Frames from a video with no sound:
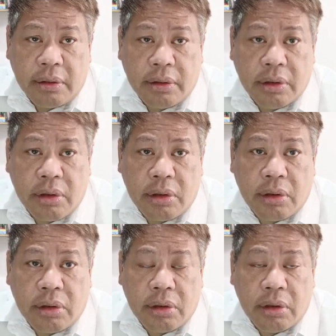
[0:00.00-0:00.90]

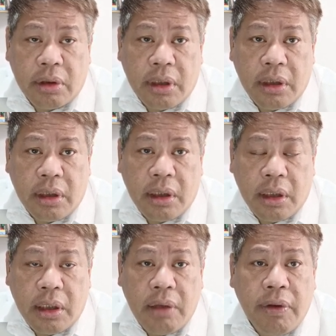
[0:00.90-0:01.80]
So
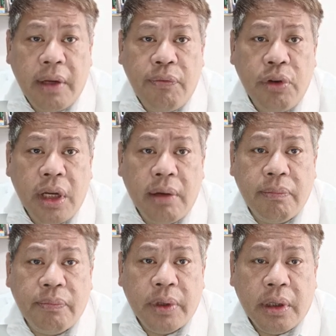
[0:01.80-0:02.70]
even if you have
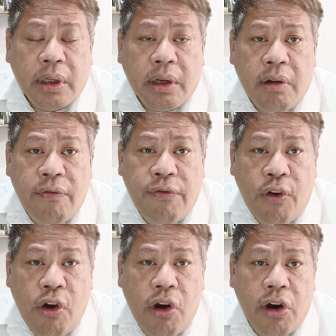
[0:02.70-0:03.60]

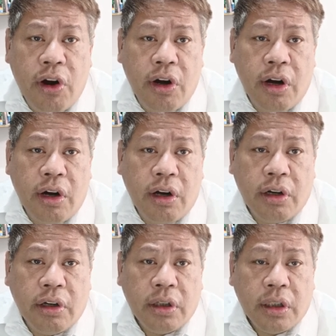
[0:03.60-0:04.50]

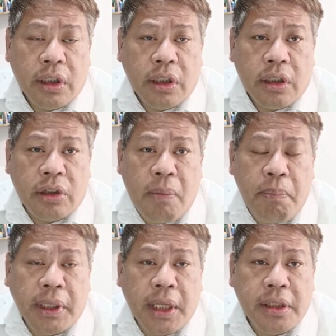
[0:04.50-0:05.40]
4
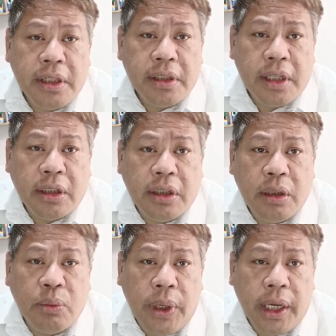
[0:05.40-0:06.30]
competencies that
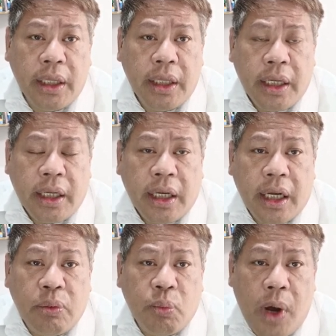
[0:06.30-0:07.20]
did well
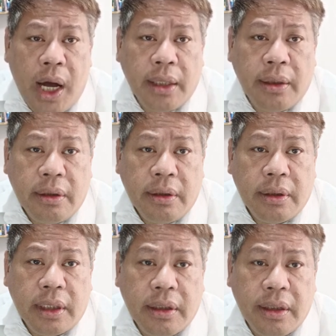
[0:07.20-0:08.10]
and
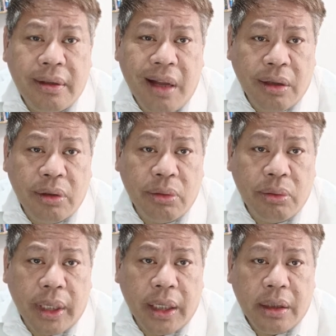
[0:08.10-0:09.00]
1 that did not do
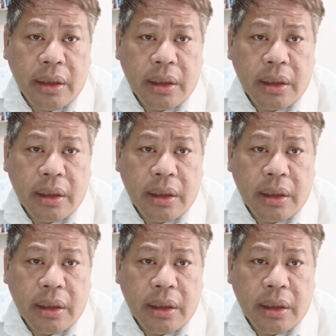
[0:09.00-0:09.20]
well,